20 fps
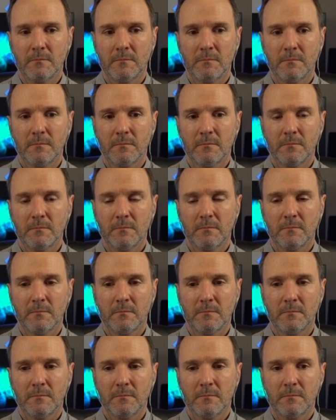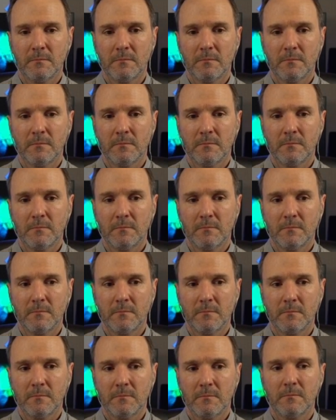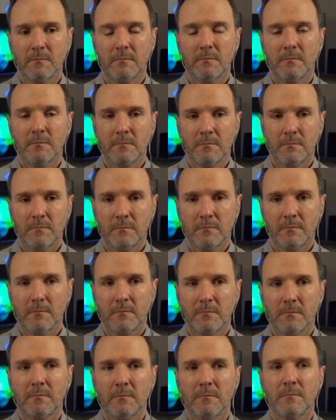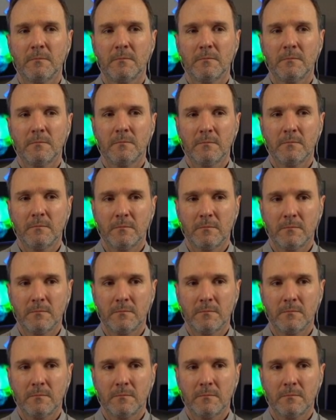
(not speaking)